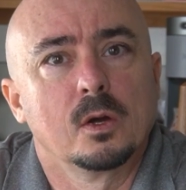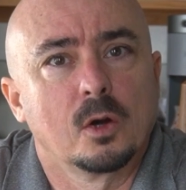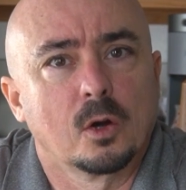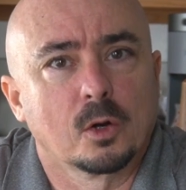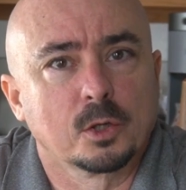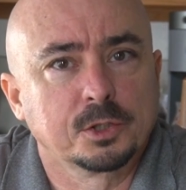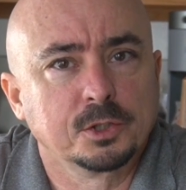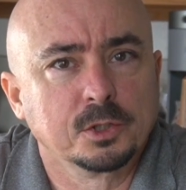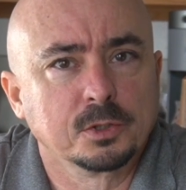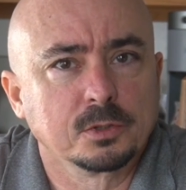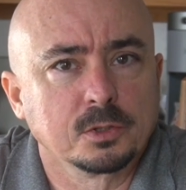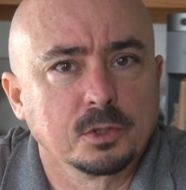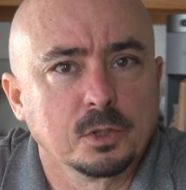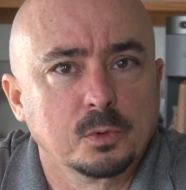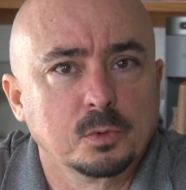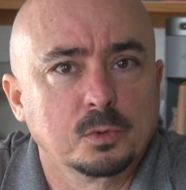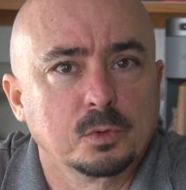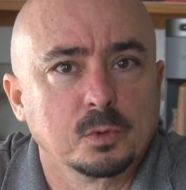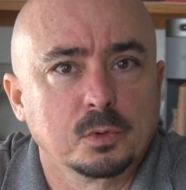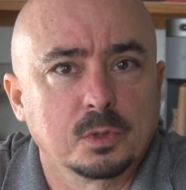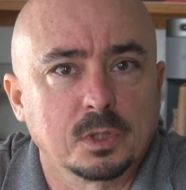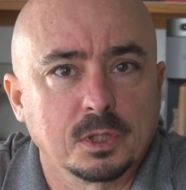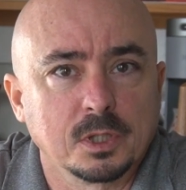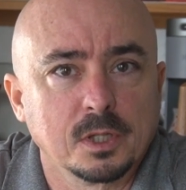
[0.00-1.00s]
Are your
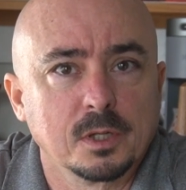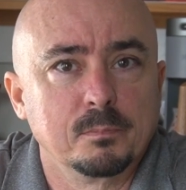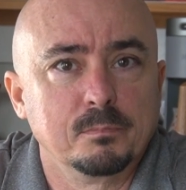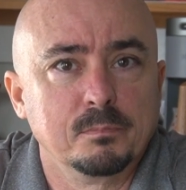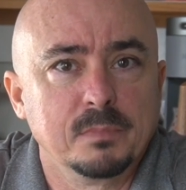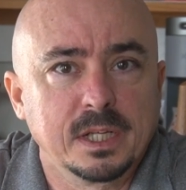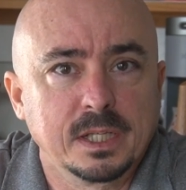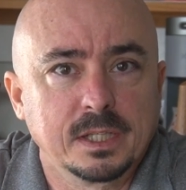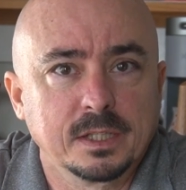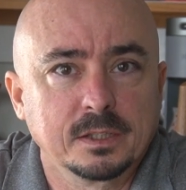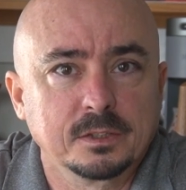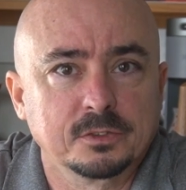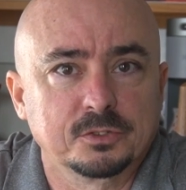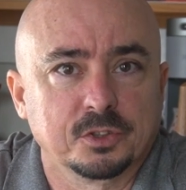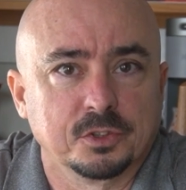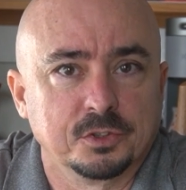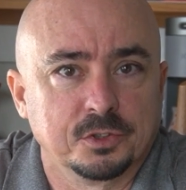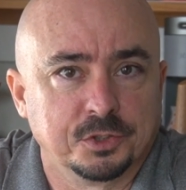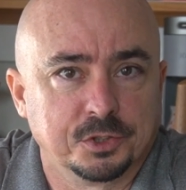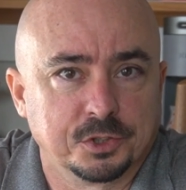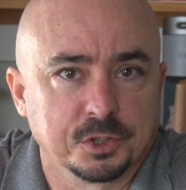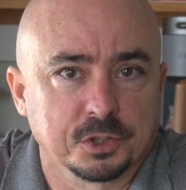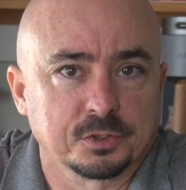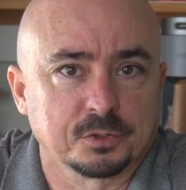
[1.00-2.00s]
local club meetings
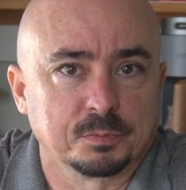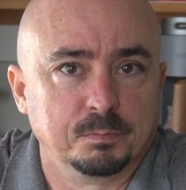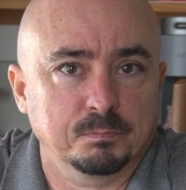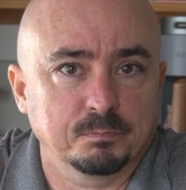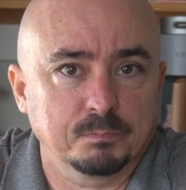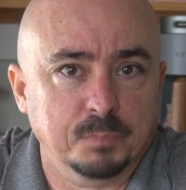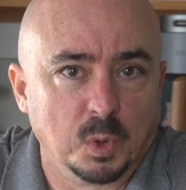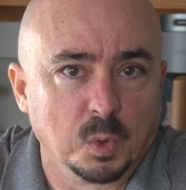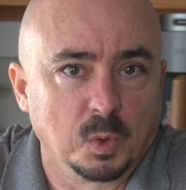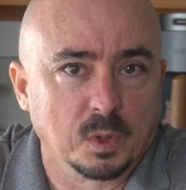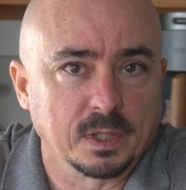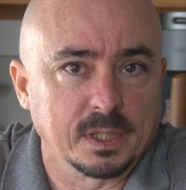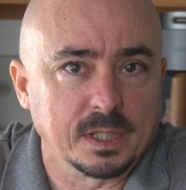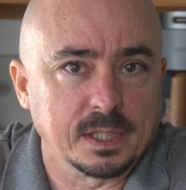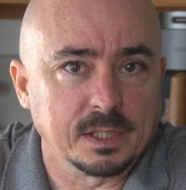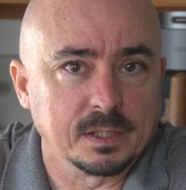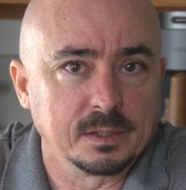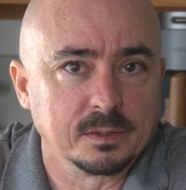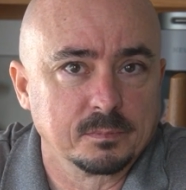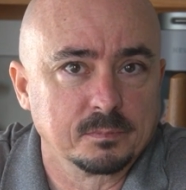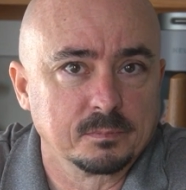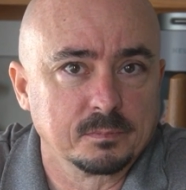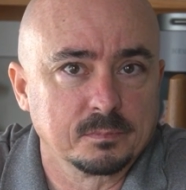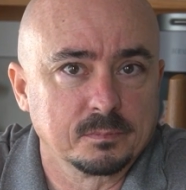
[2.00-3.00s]
just
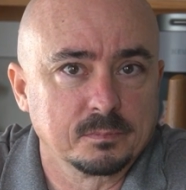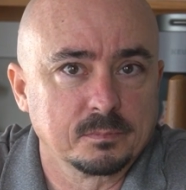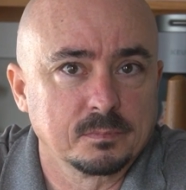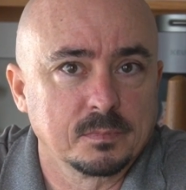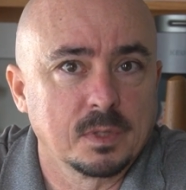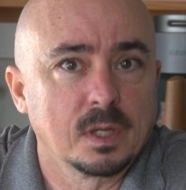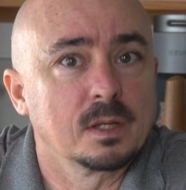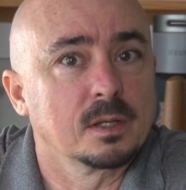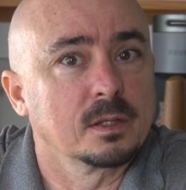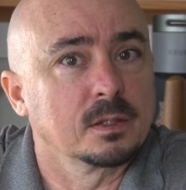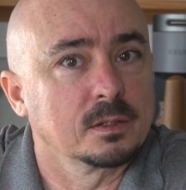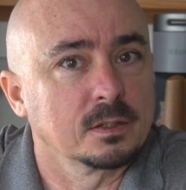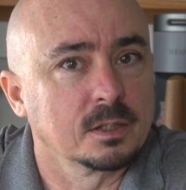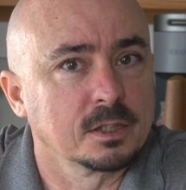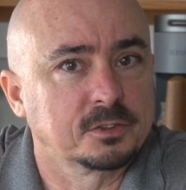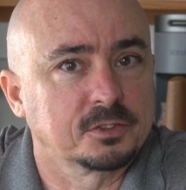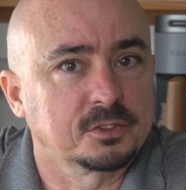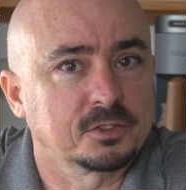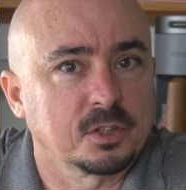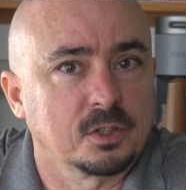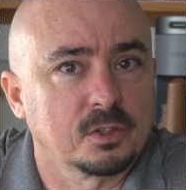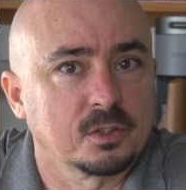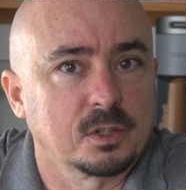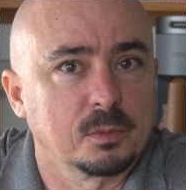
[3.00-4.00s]
boring?
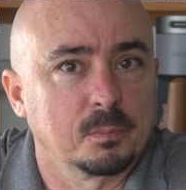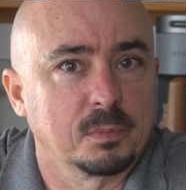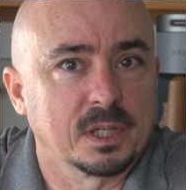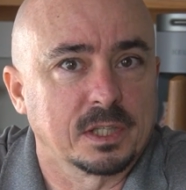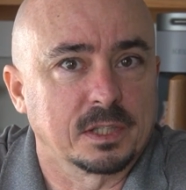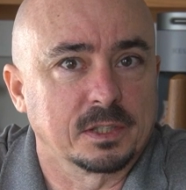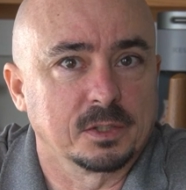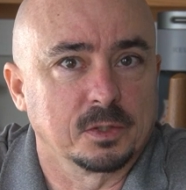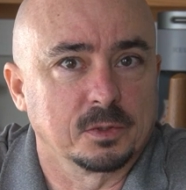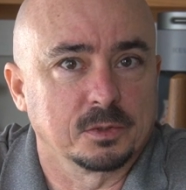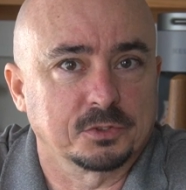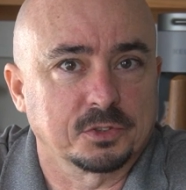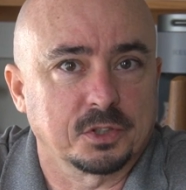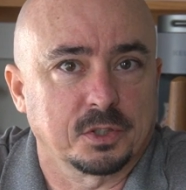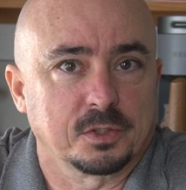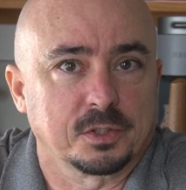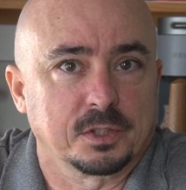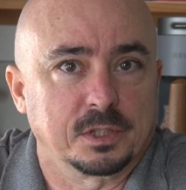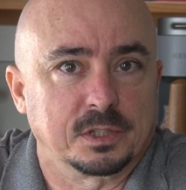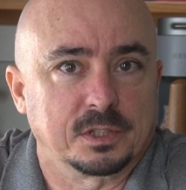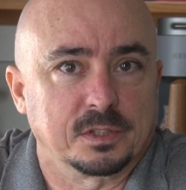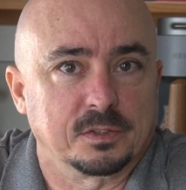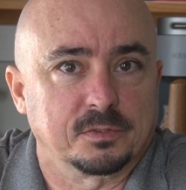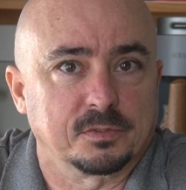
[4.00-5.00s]
Let's talk about an
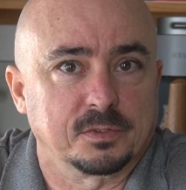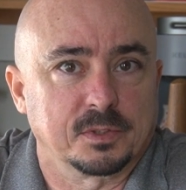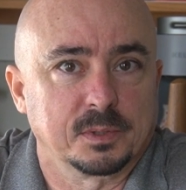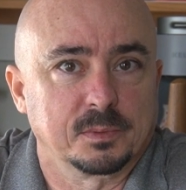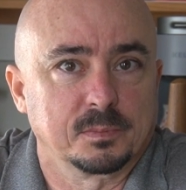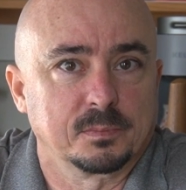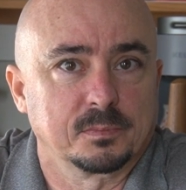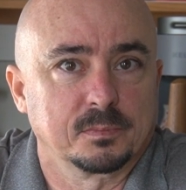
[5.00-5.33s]
alternative.